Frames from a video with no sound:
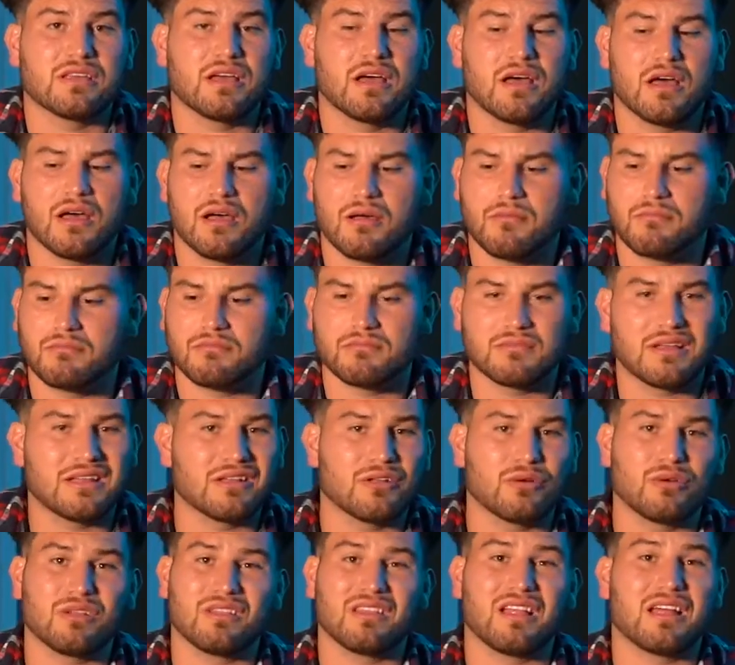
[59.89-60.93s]
I
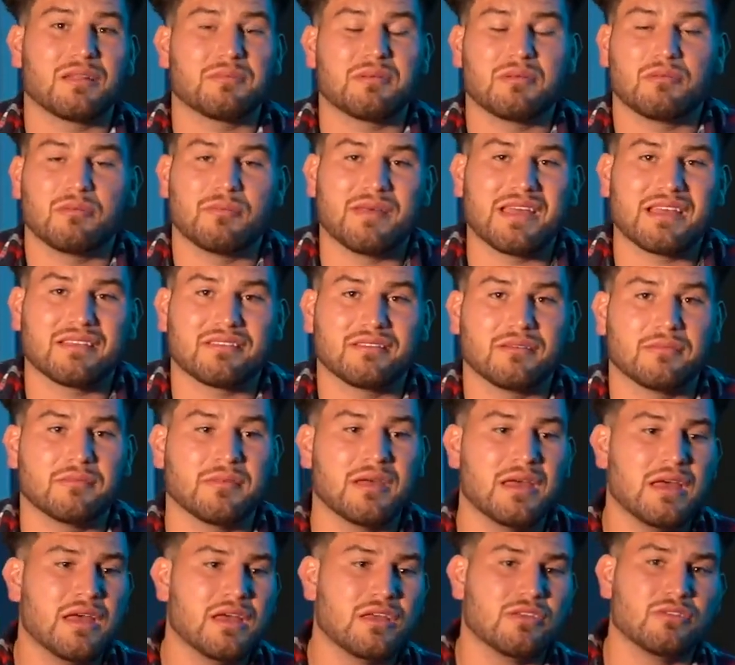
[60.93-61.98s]
know a lot of people make them.
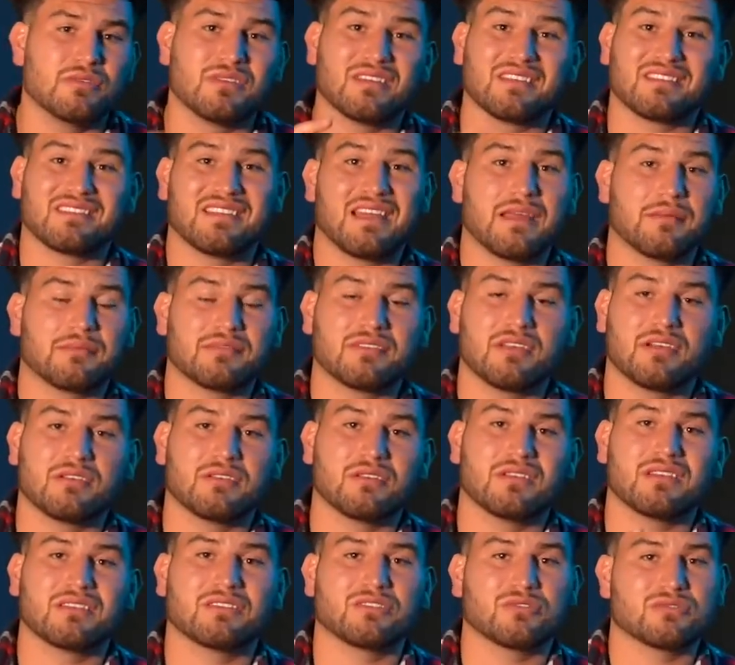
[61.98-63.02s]
You get Samsung, you
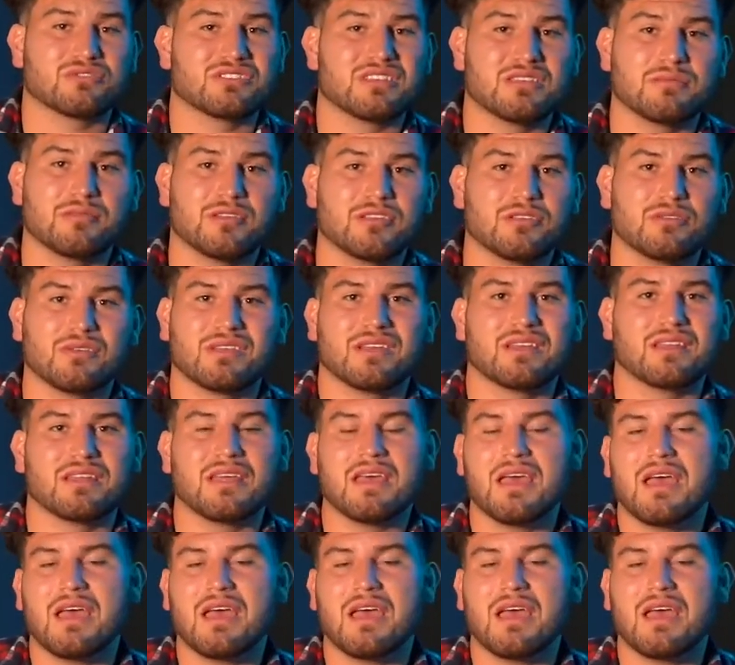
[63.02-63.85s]
get Toshiba, you get